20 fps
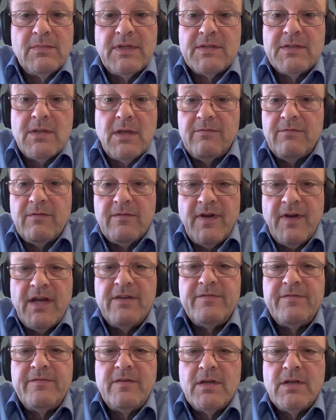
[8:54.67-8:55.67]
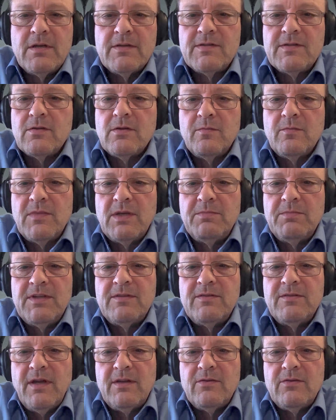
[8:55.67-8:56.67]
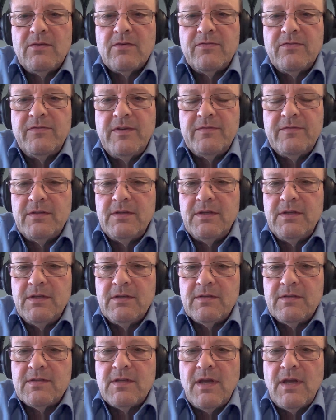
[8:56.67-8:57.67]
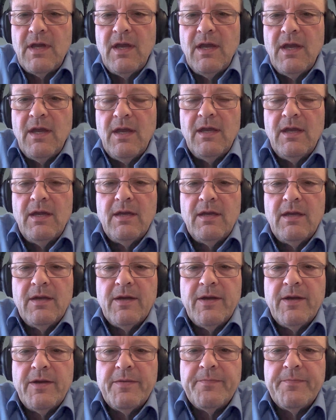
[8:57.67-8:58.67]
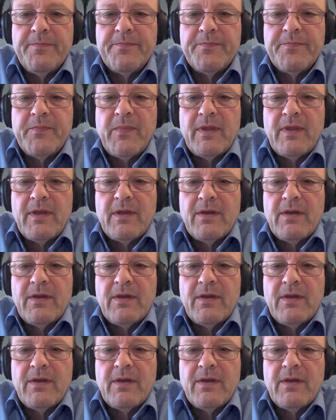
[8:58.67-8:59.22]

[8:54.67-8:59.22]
let's say, even 5 years or maybe 10 or 15 years, and